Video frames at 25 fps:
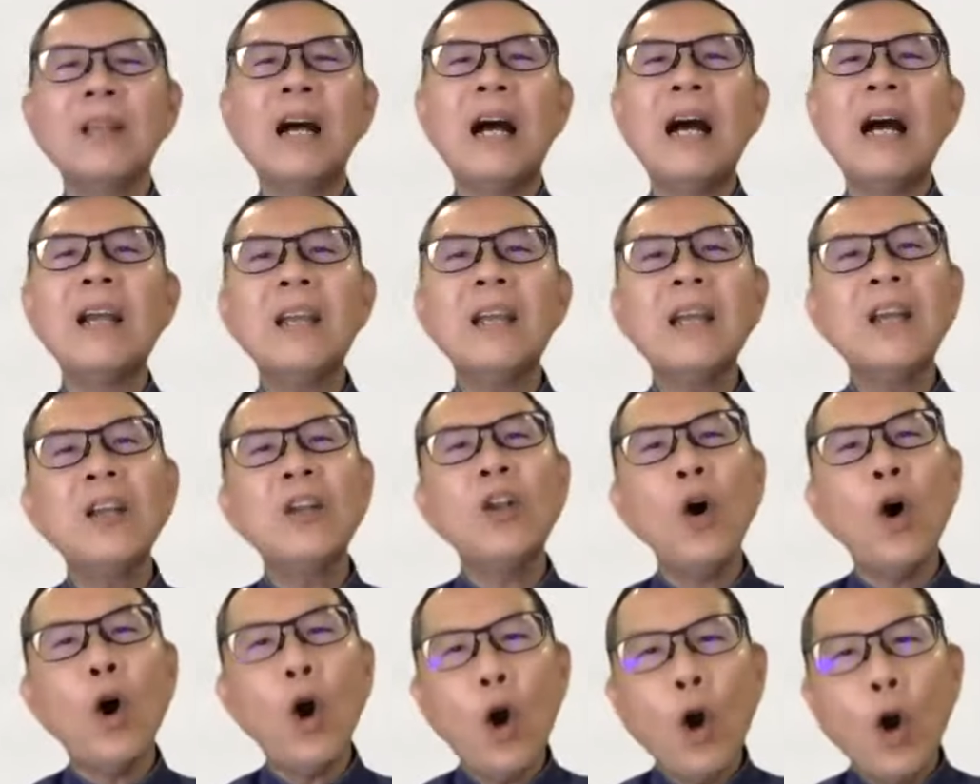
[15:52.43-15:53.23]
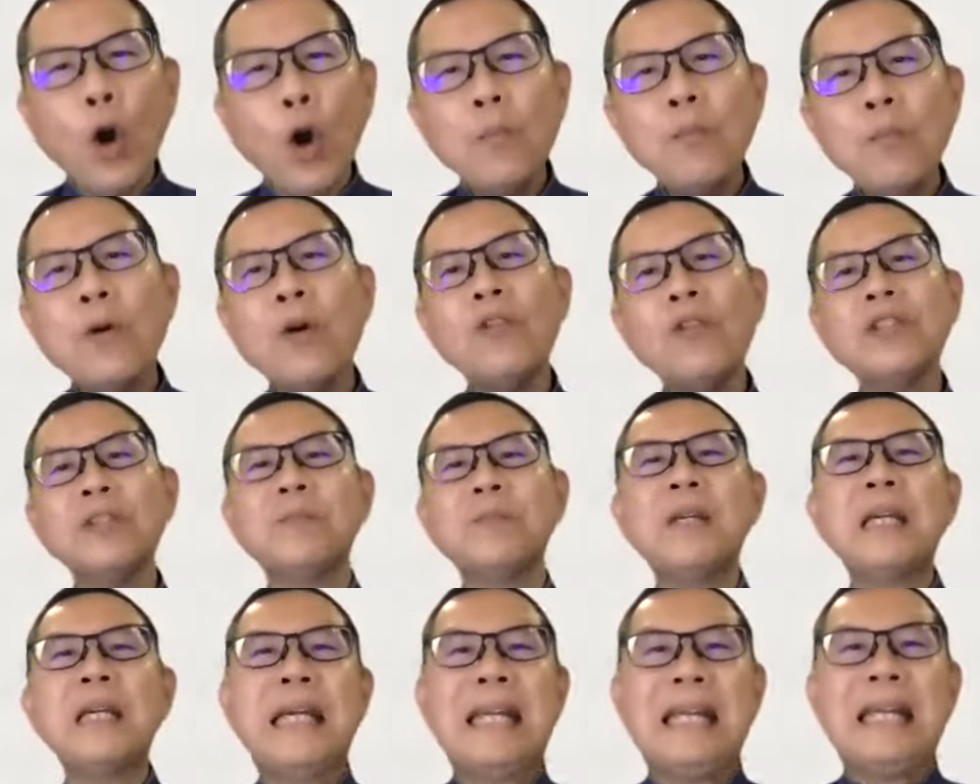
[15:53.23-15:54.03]
I can almost
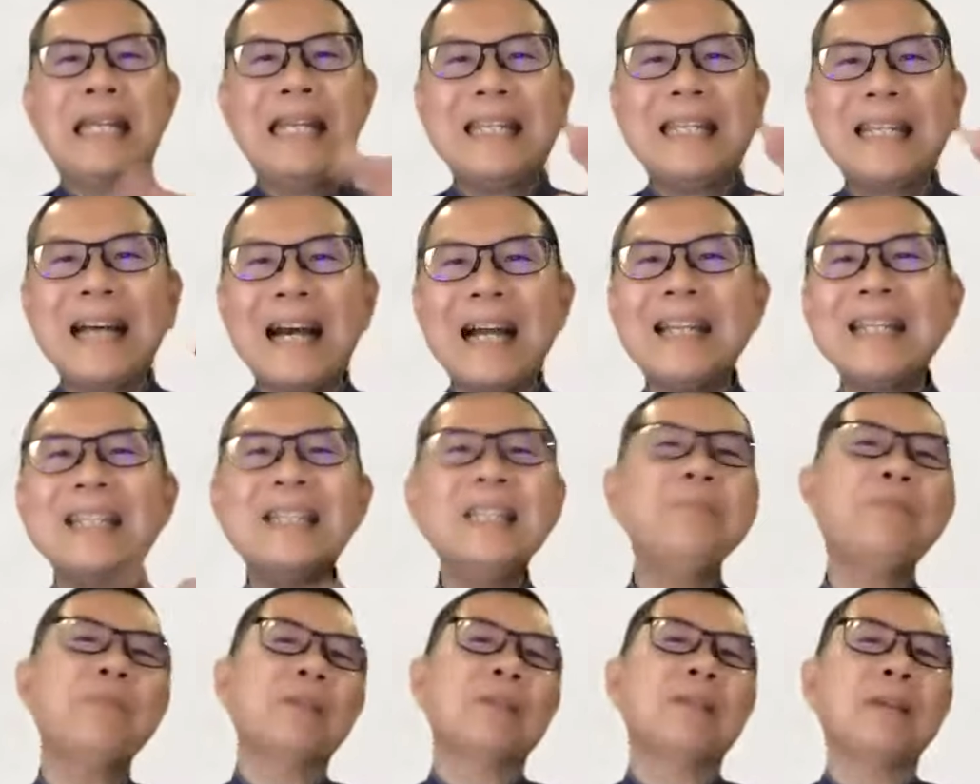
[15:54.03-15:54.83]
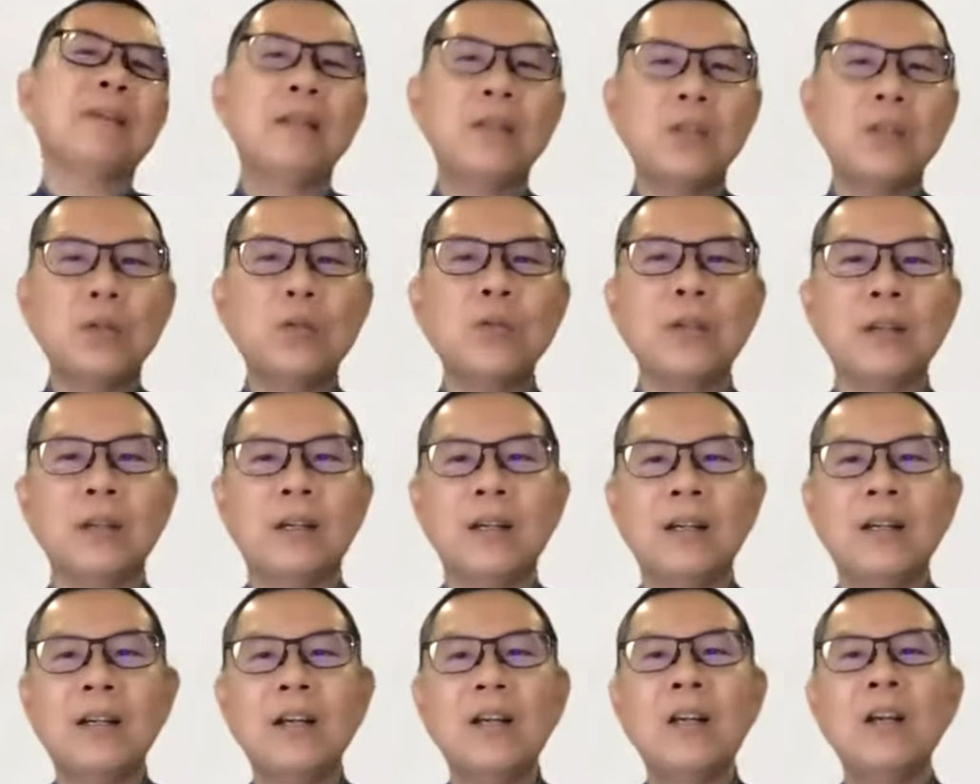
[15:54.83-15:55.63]
be 90%
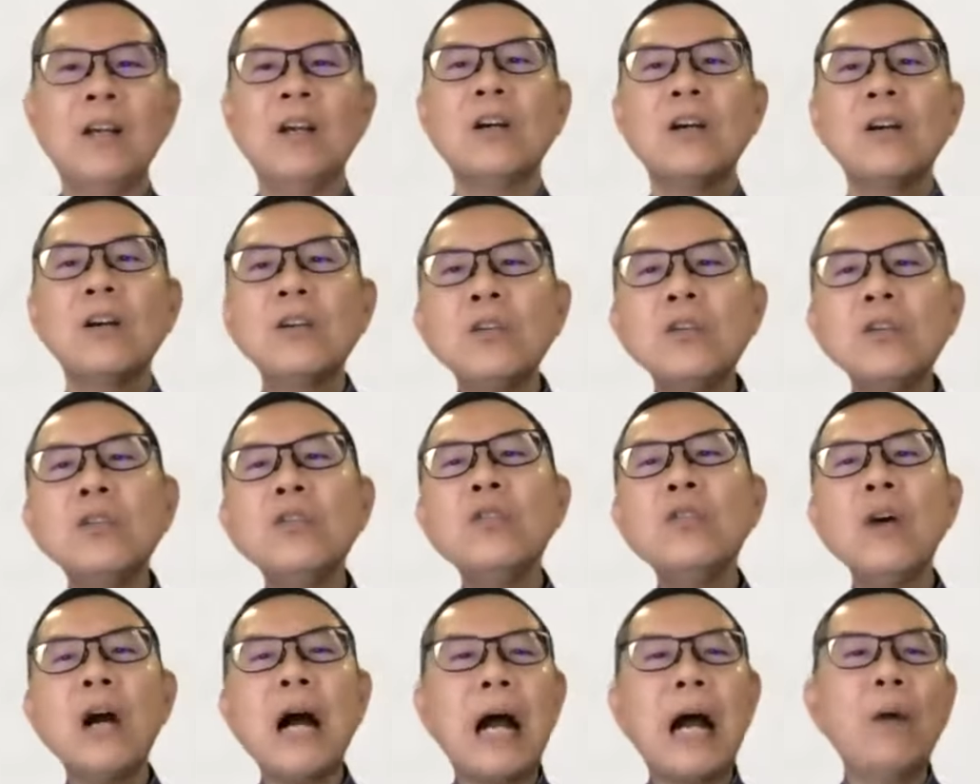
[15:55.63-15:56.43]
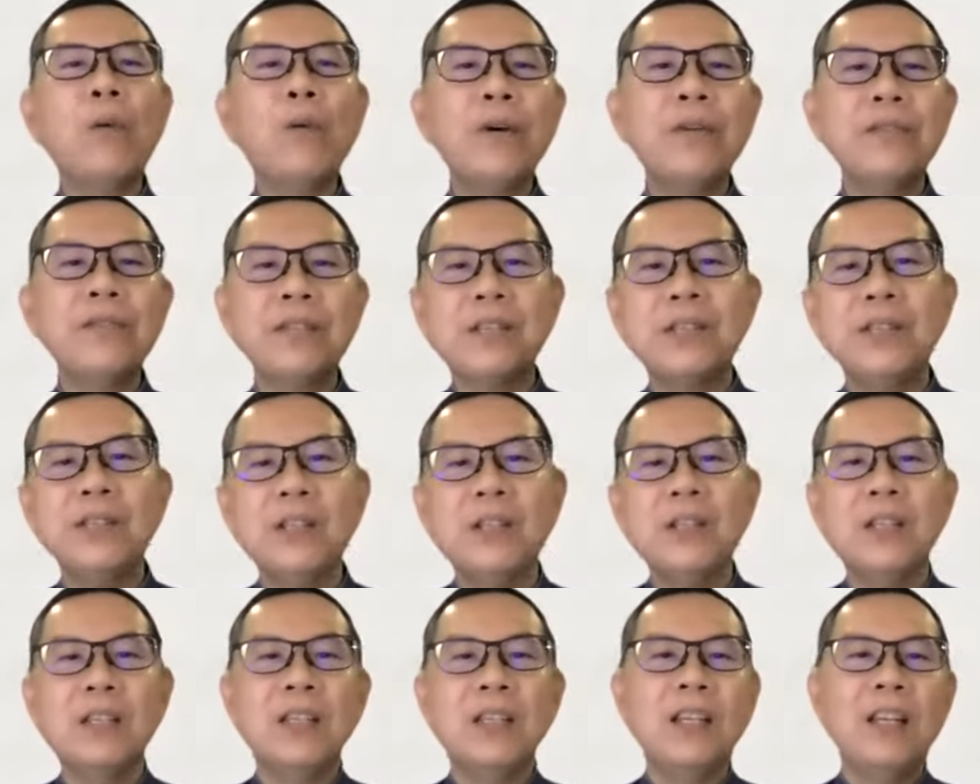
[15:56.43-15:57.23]
sure who I will
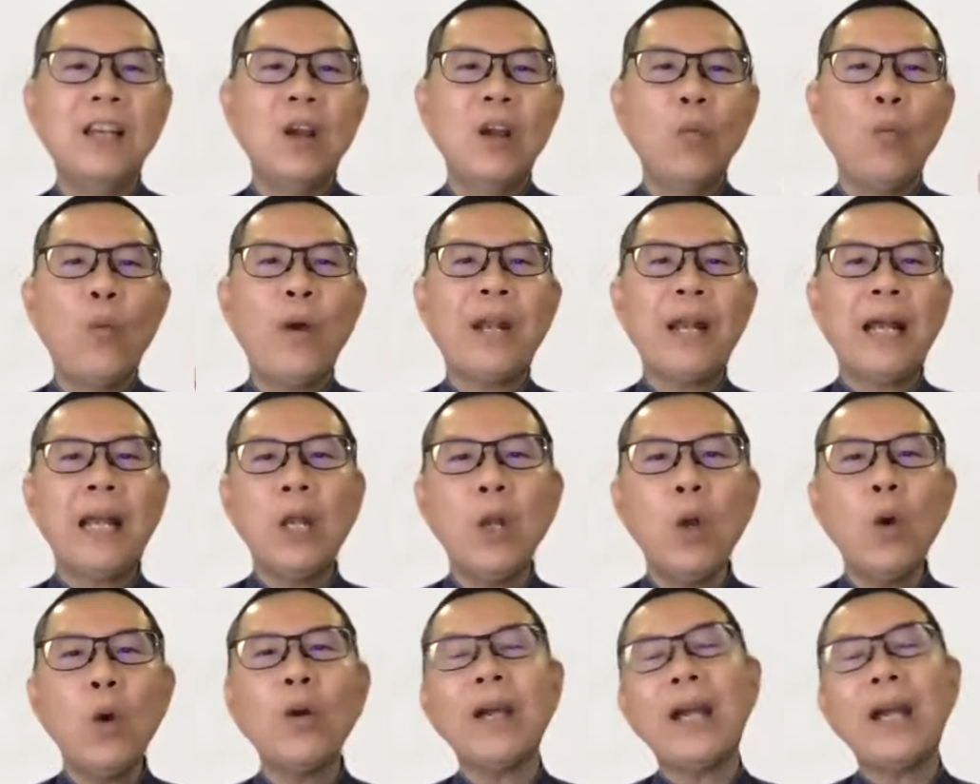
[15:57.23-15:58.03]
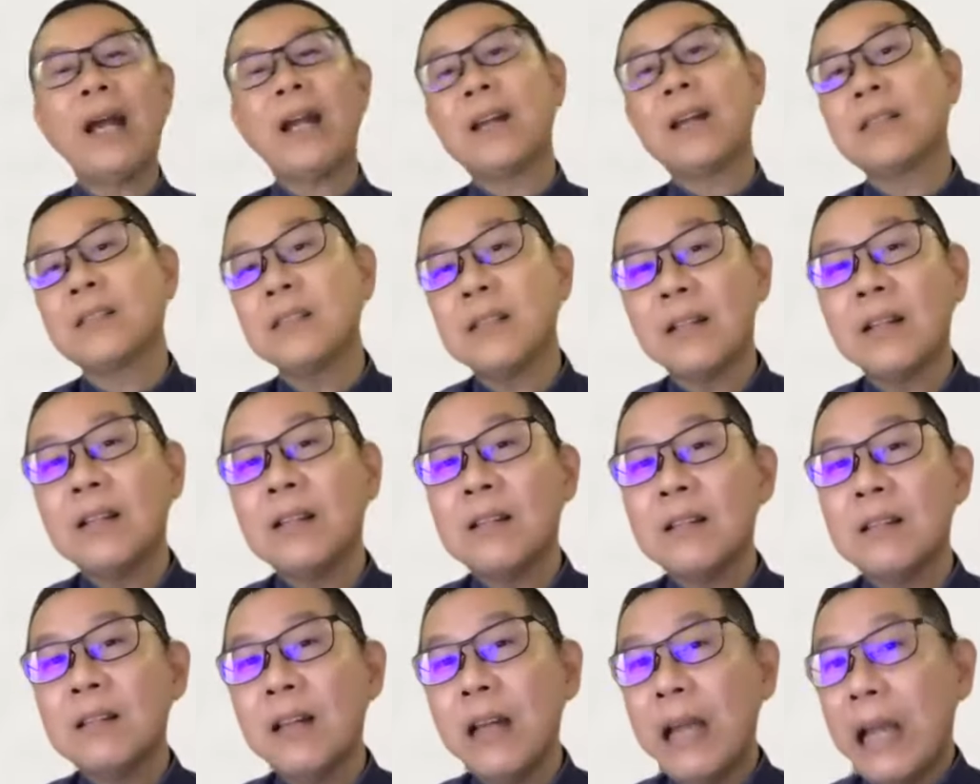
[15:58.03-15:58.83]
see when I look at a
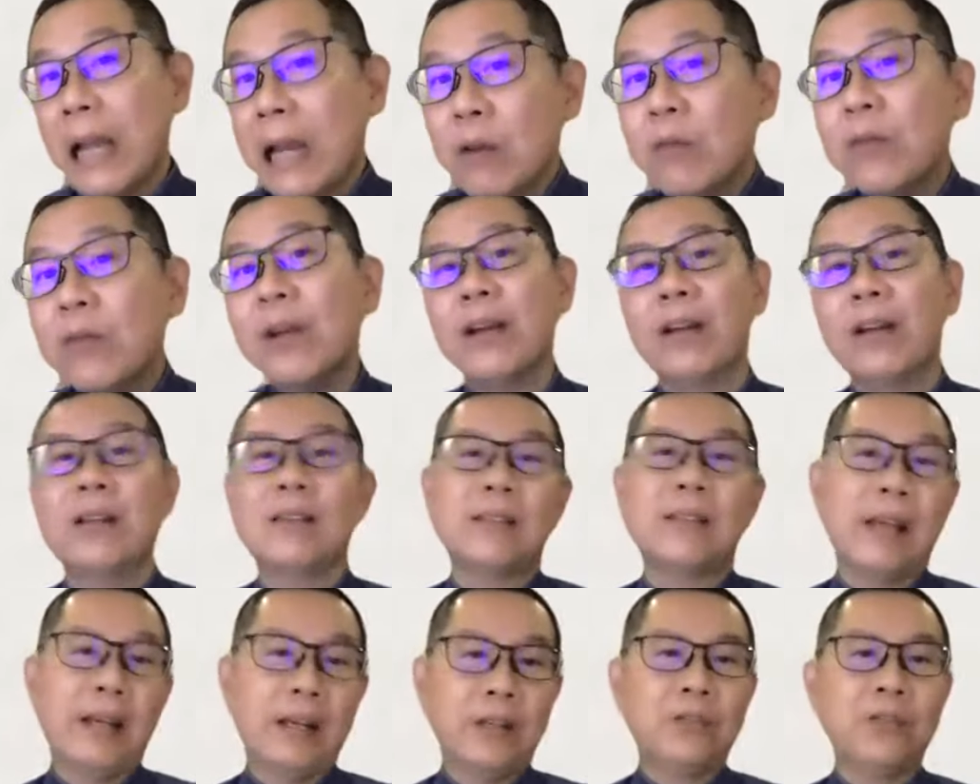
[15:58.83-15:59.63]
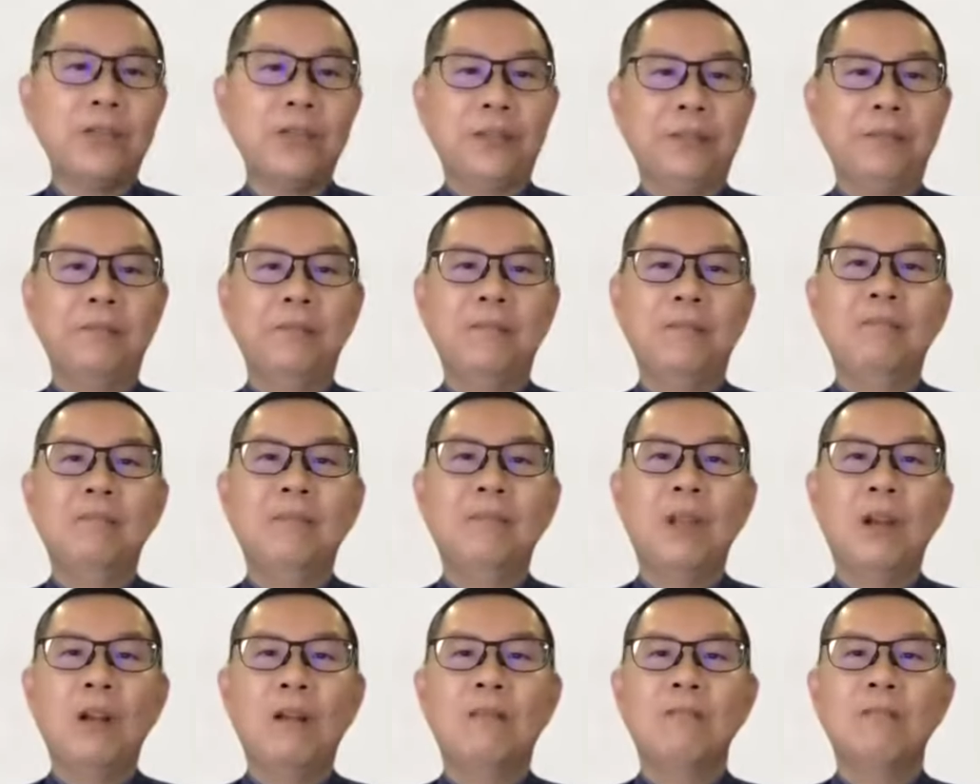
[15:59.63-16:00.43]
certain area in the sanctuary.
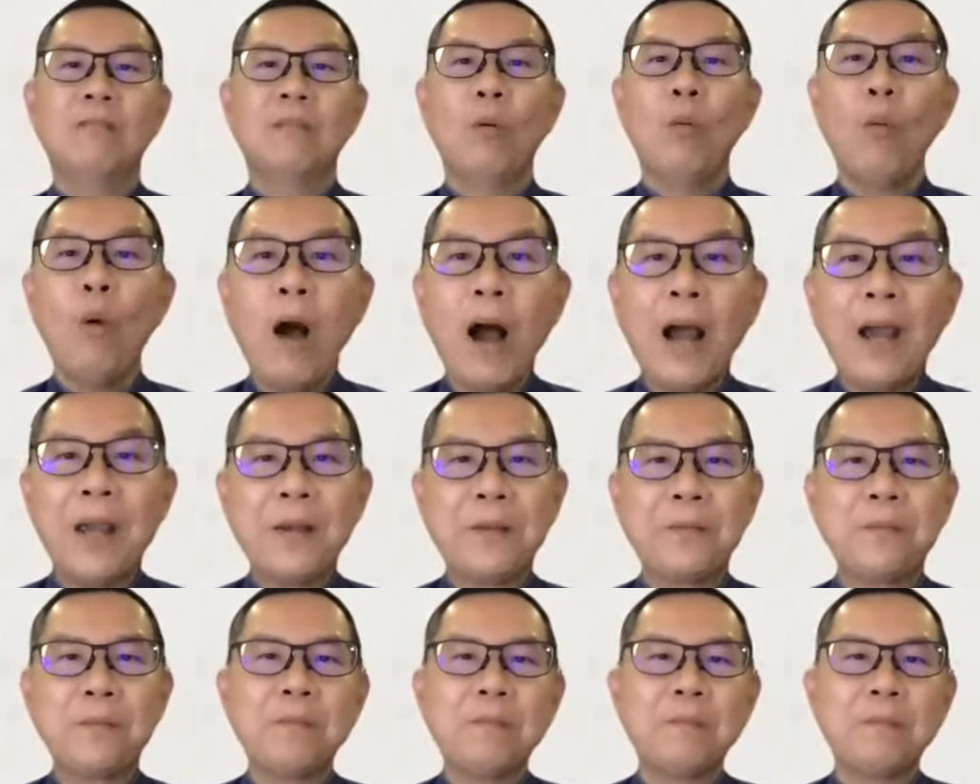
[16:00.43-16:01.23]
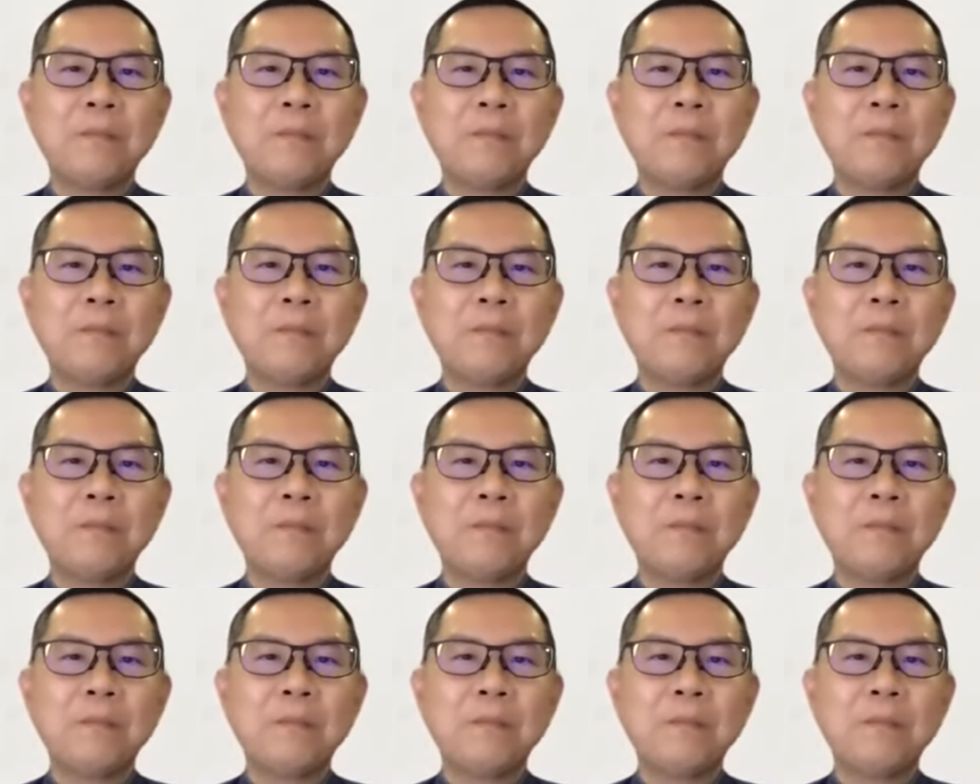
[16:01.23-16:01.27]
Why?